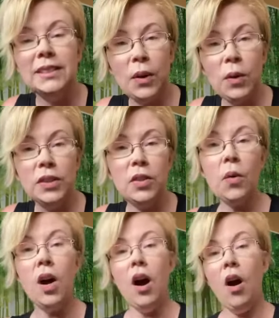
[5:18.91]
Cold.
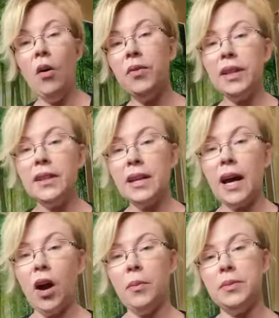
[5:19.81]
So hopefully that
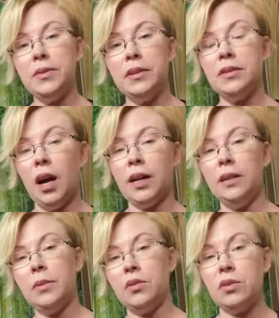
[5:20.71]
helps talking
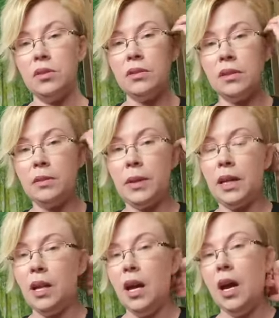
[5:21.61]
about shoes a little
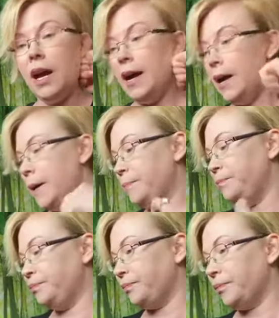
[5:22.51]
bit.
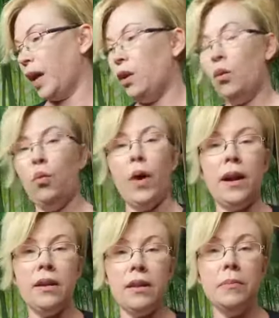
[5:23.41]

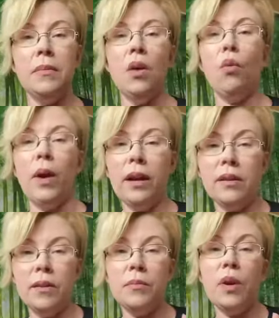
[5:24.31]
Wear them
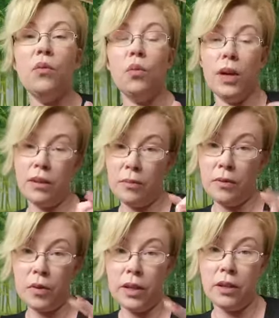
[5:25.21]

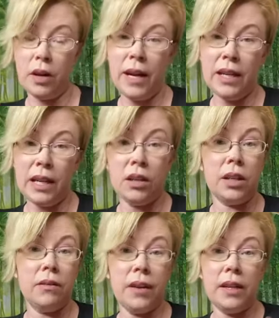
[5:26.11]
before you go hiking. You're
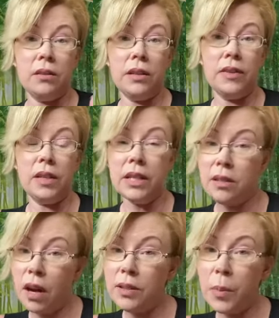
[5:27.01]
going to find out if there is
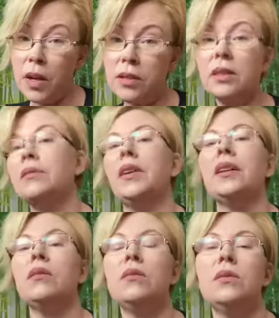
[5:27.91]
hot spots. You're going to
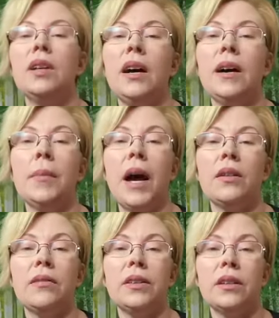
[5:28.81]
find out how
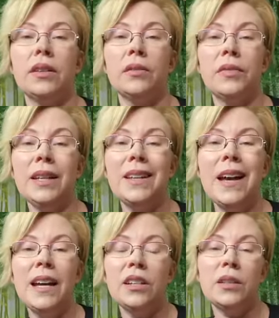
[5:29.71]
they feel on your feet,
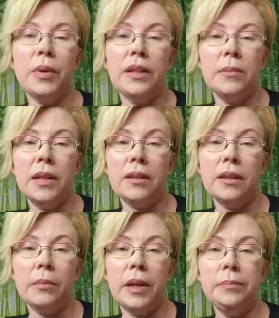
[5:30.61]
and you're going to break them in a
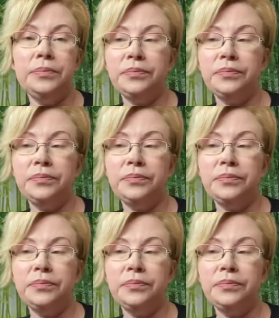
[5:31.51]
little bit.